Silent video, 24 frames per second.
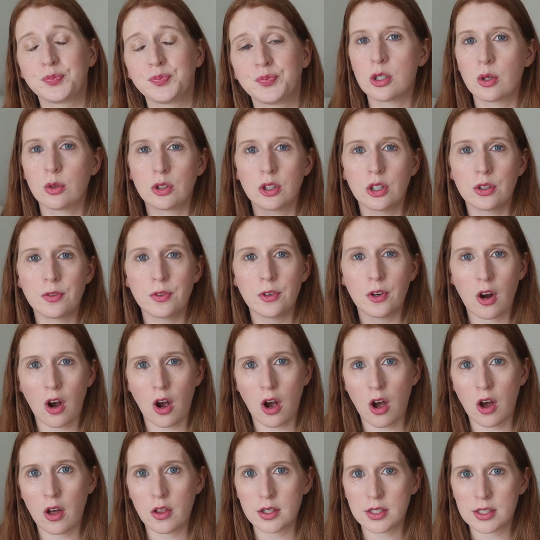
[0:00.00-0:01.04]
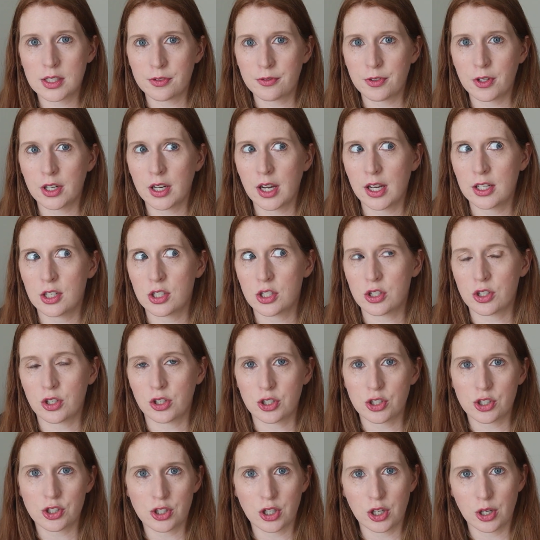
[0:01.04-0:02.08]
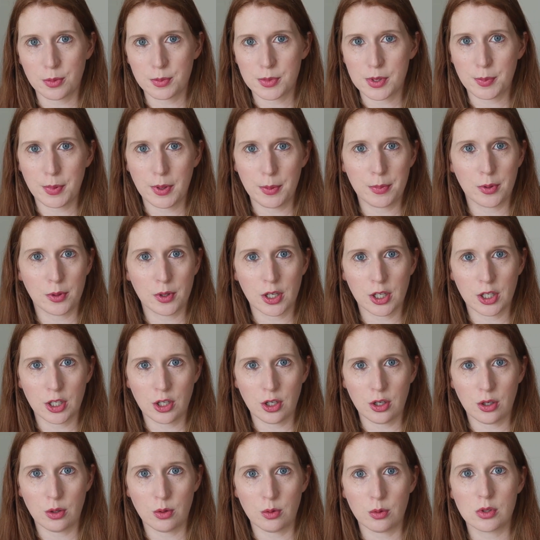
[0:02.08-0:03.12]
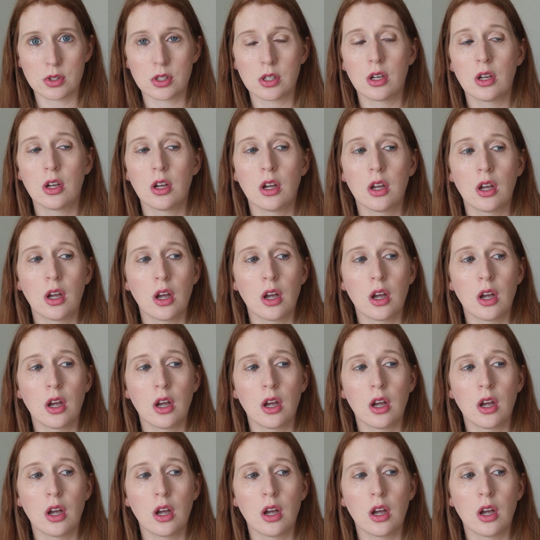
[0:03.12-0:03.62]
So look for all the different kind of search terms people could use.